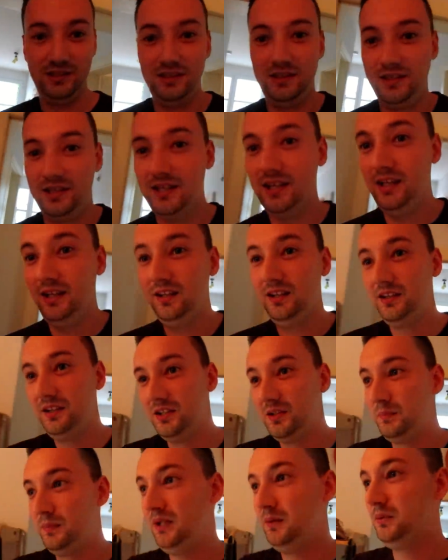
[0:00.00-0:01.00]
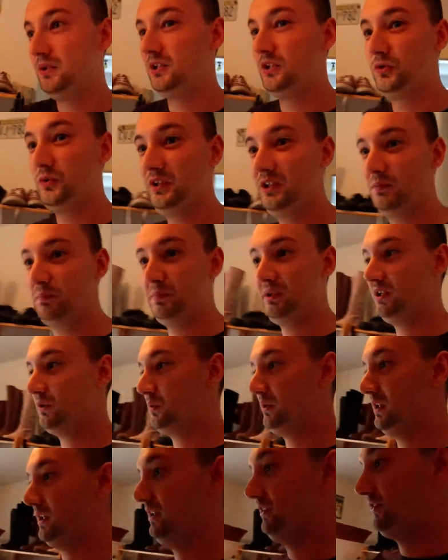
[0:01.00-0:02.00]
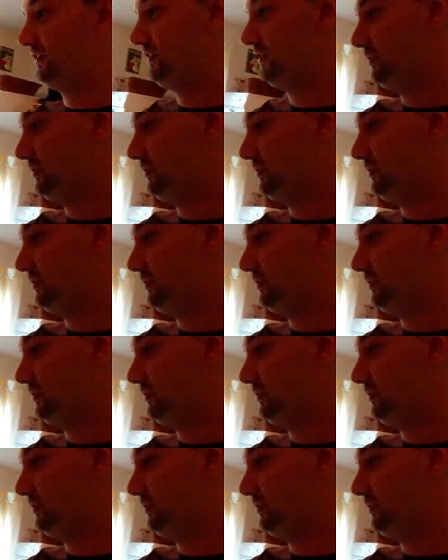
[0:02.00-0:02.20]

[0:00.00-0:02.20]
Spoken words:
In Thailand, people drink beer with ice